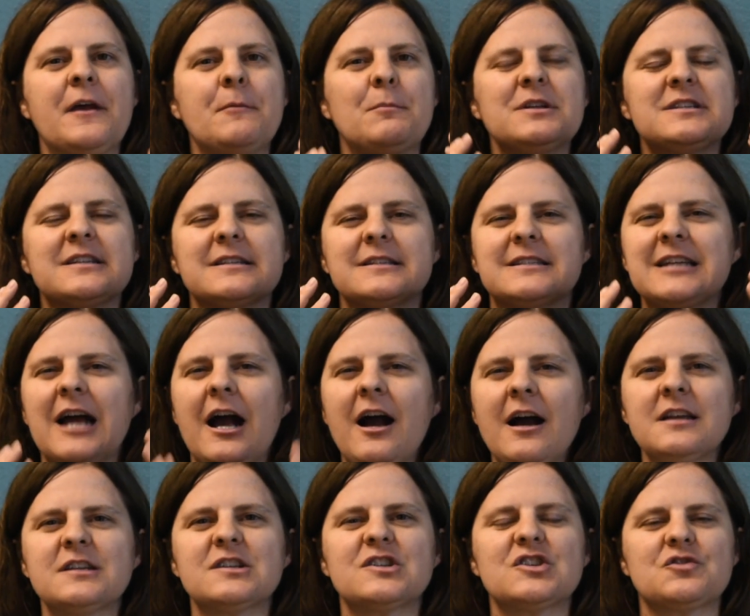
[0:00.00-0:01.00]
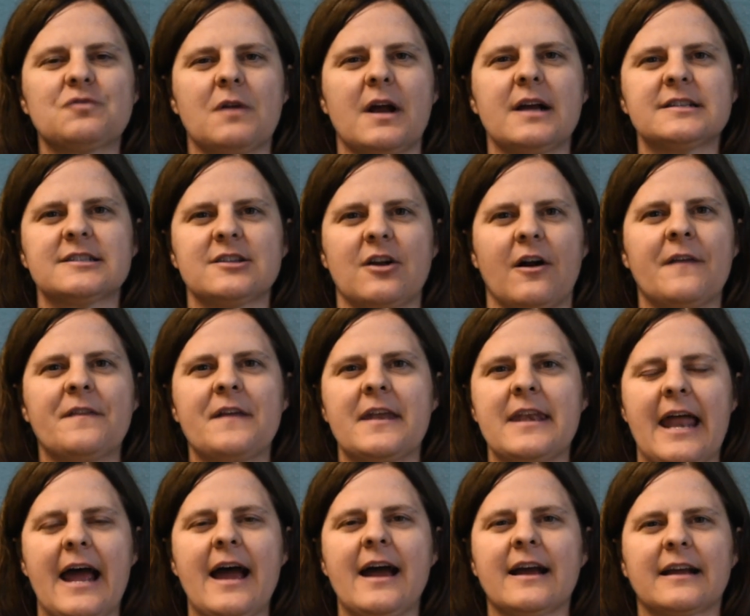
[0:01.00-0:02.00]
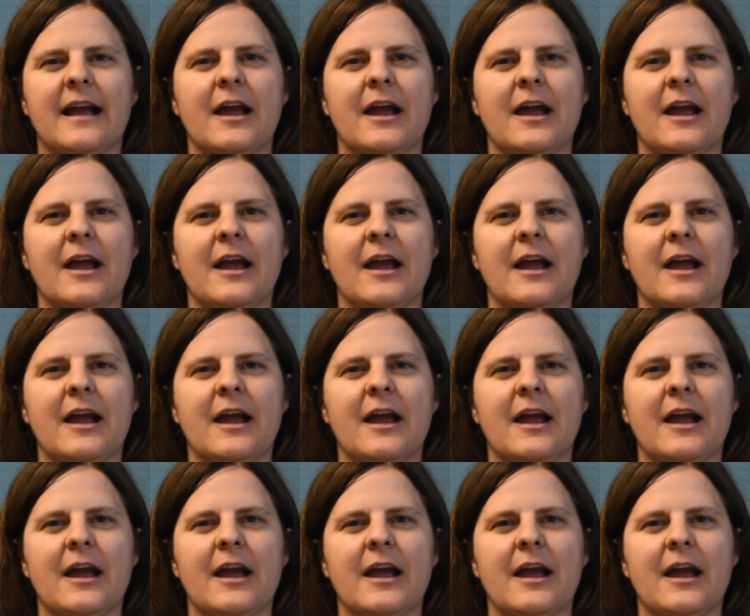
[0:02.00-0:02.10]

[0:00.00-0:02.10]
puts a ton of stress on the neck.